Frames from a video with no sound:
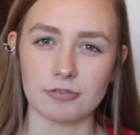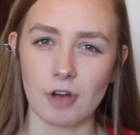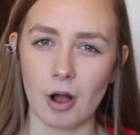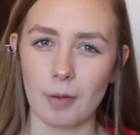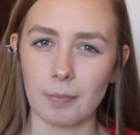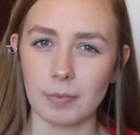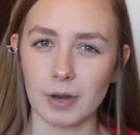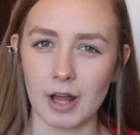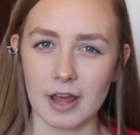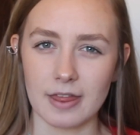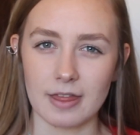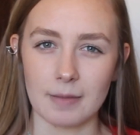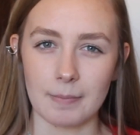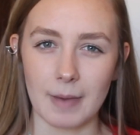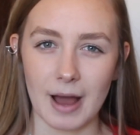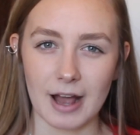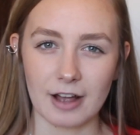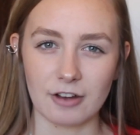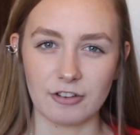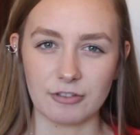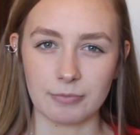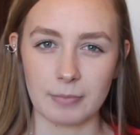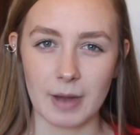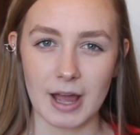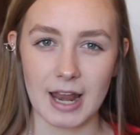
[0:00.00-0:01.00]
rub like the
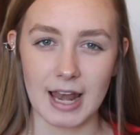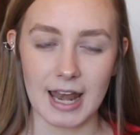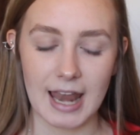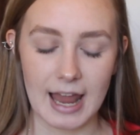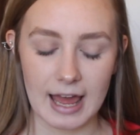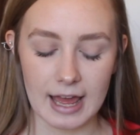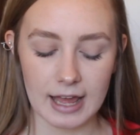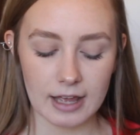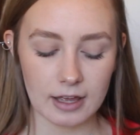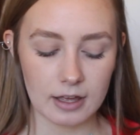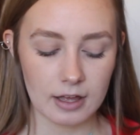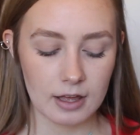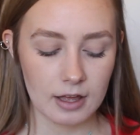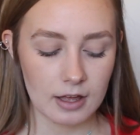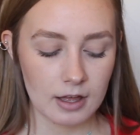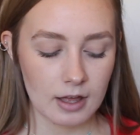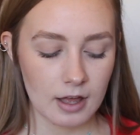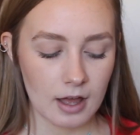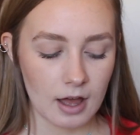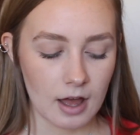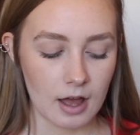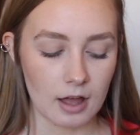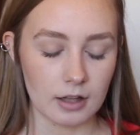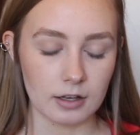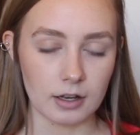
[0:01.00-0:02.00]
back of my leg
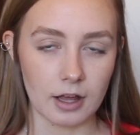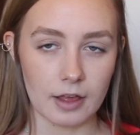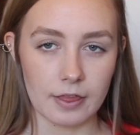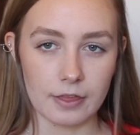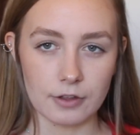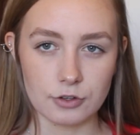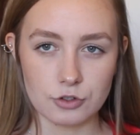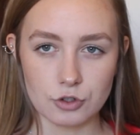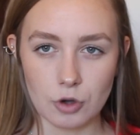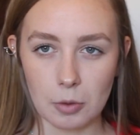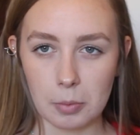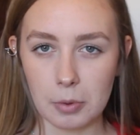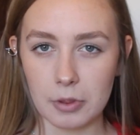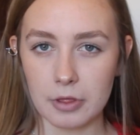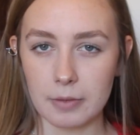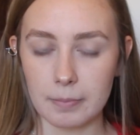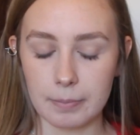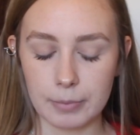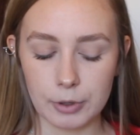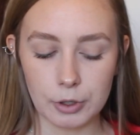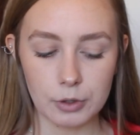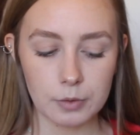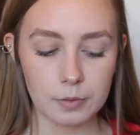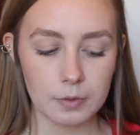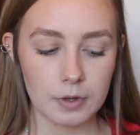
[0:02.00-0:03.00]
at like the top of the
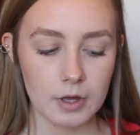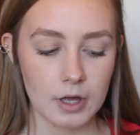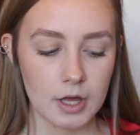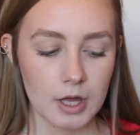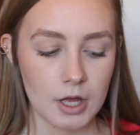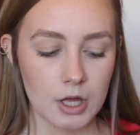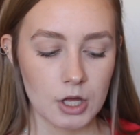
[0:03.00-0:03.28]
boot.